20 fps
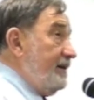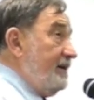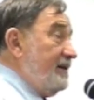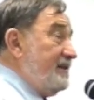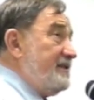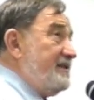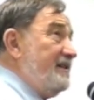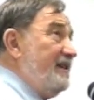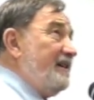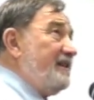
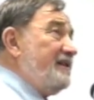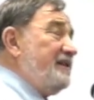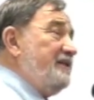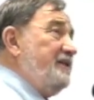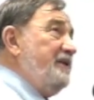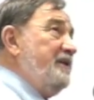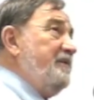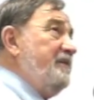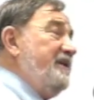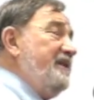It's not
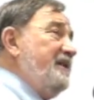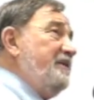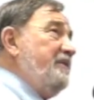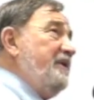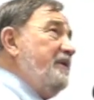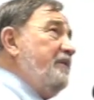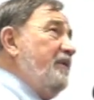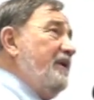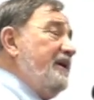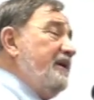clear to me that
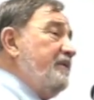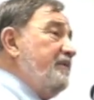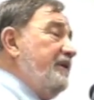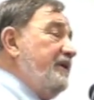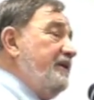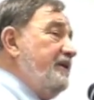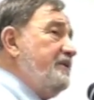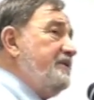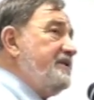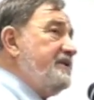we want to
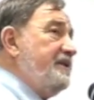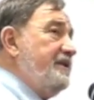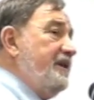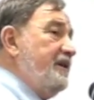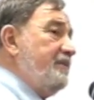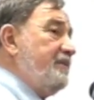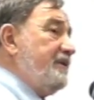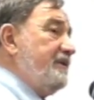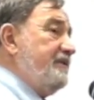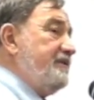reduce the
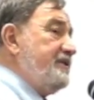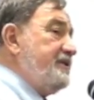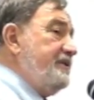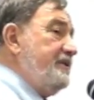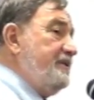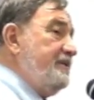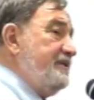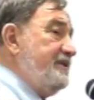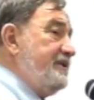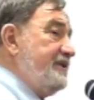number of
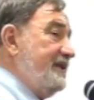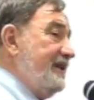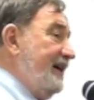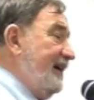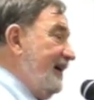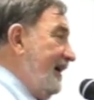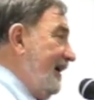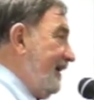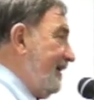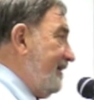students
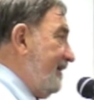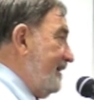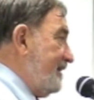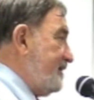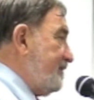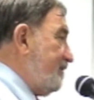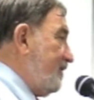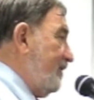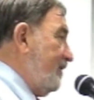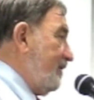in the
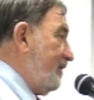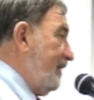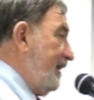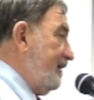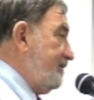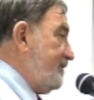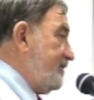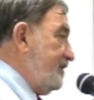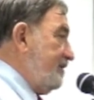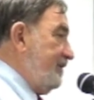high-cost
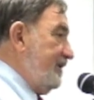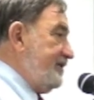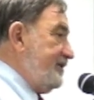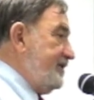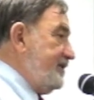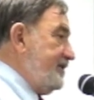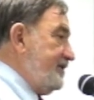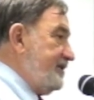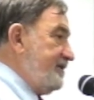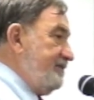program so much
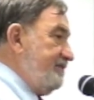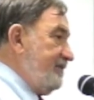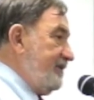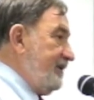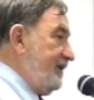as